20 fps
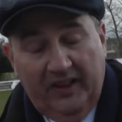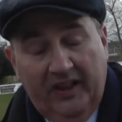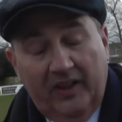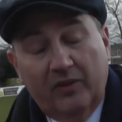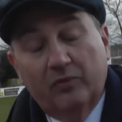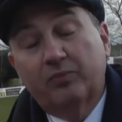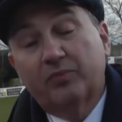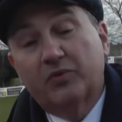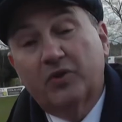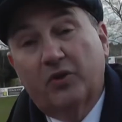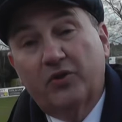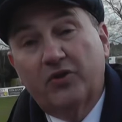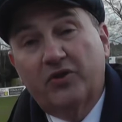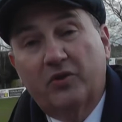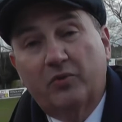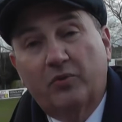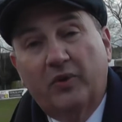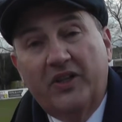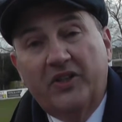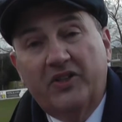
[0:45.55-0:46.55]
And
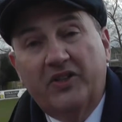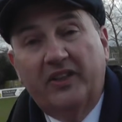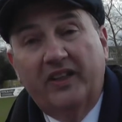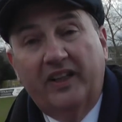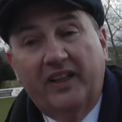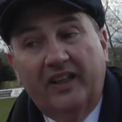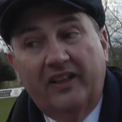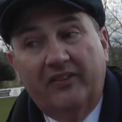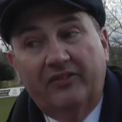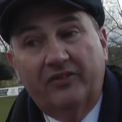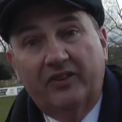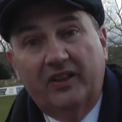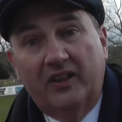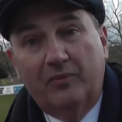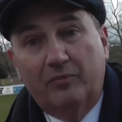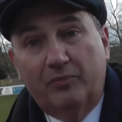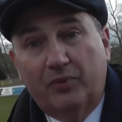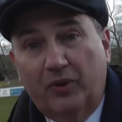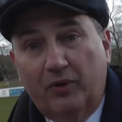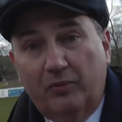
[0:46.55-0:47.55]
Taunton went in at
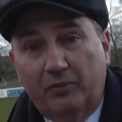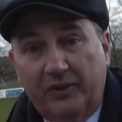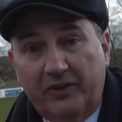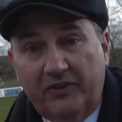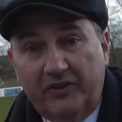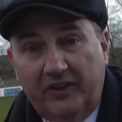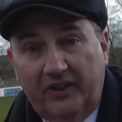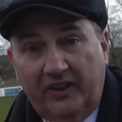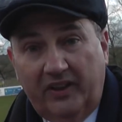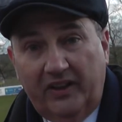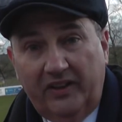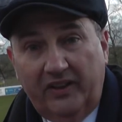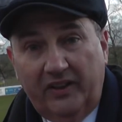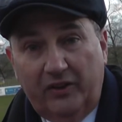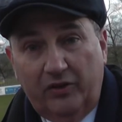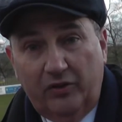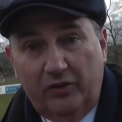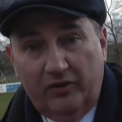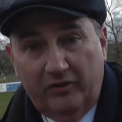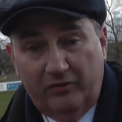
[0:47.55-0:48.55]
half-time probably thinking they
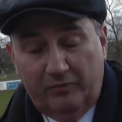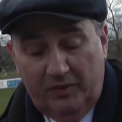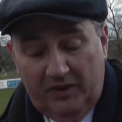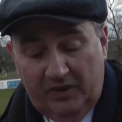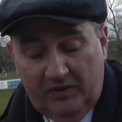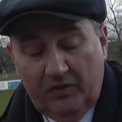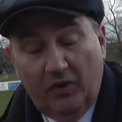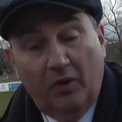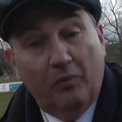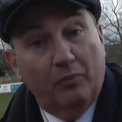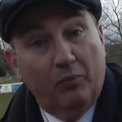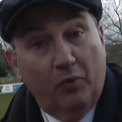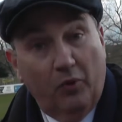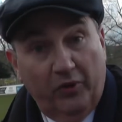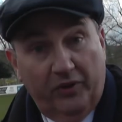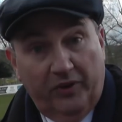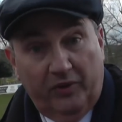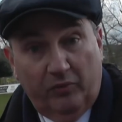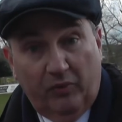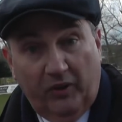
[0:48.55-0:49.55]
could have been
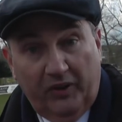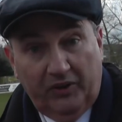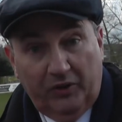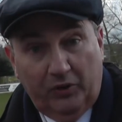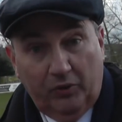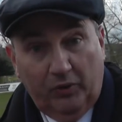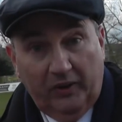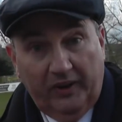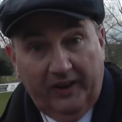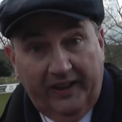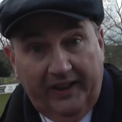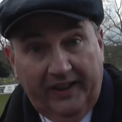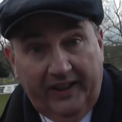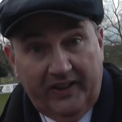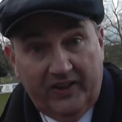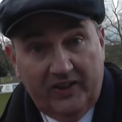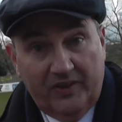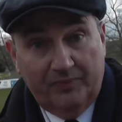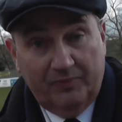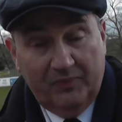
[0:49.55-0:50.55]
more than one goal
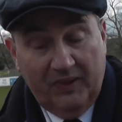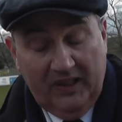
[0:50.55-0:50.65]
ahead.